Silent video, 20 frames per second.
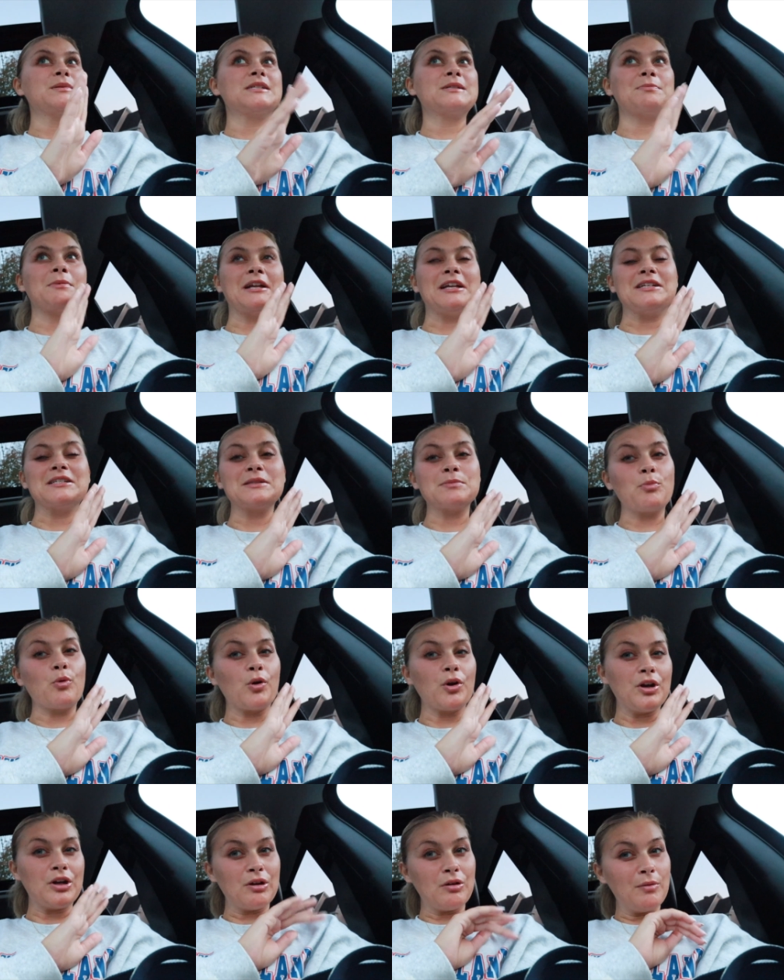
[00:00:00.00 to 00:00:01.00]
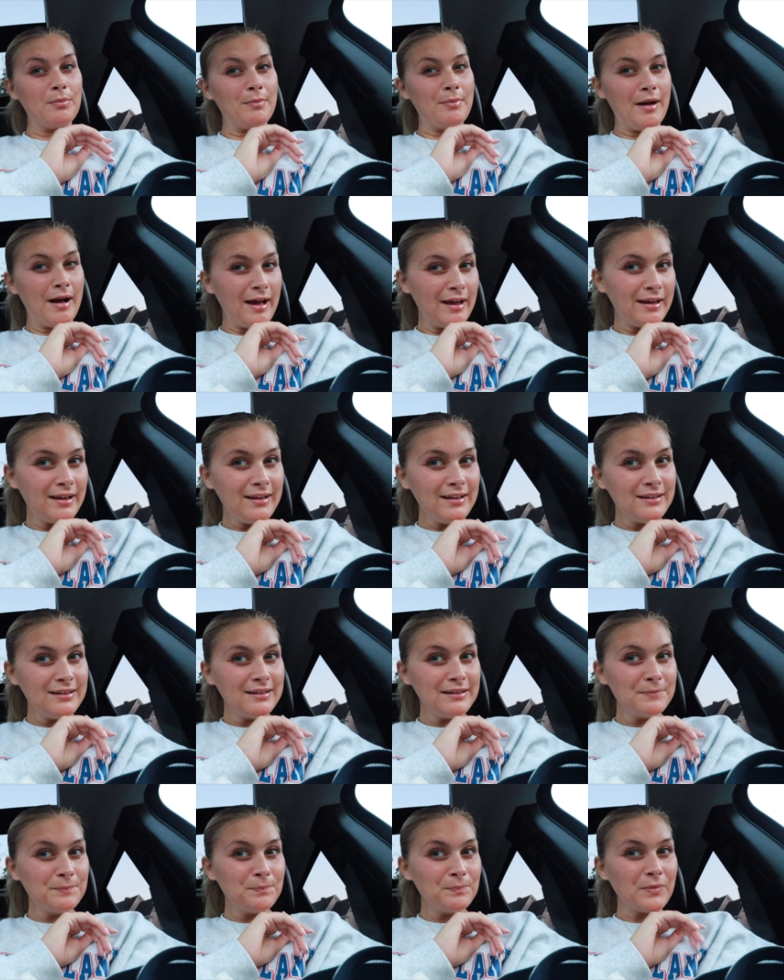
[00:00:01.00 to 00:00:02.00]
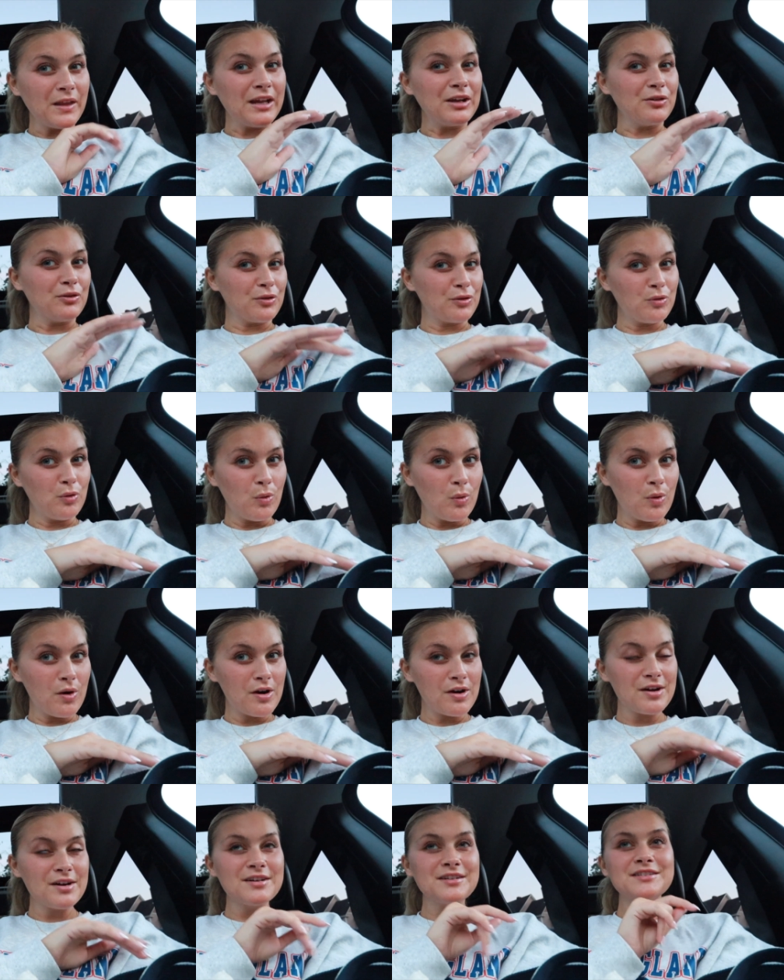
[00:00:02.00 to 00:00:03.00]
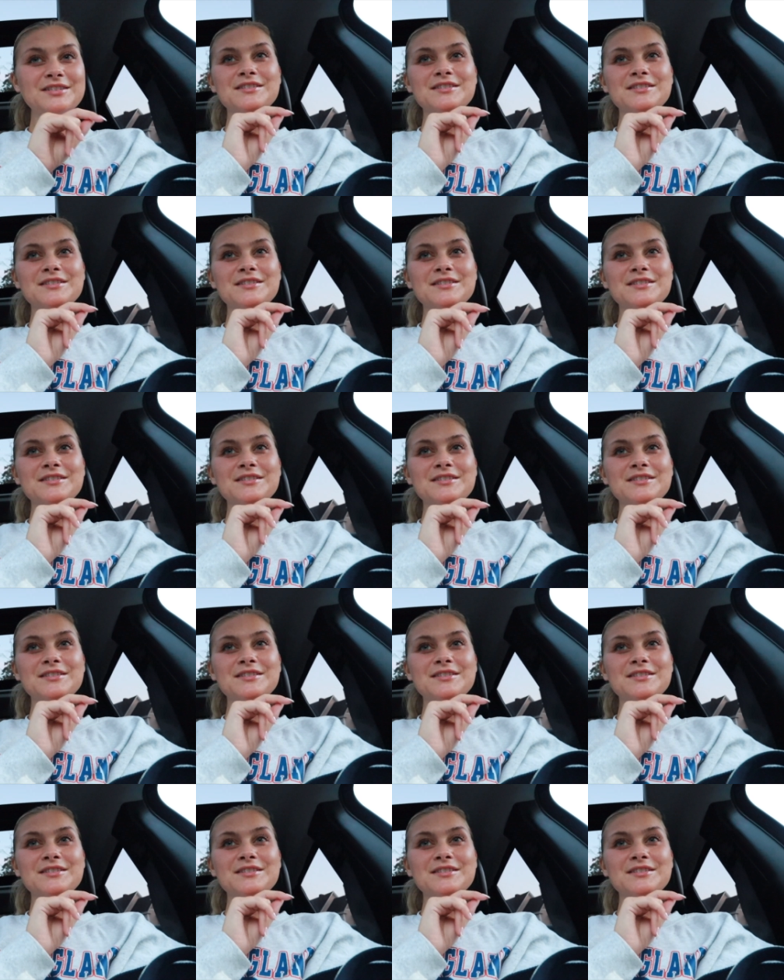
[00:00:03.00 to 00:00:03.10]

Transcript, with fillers: Spin is more in your butt, in your core.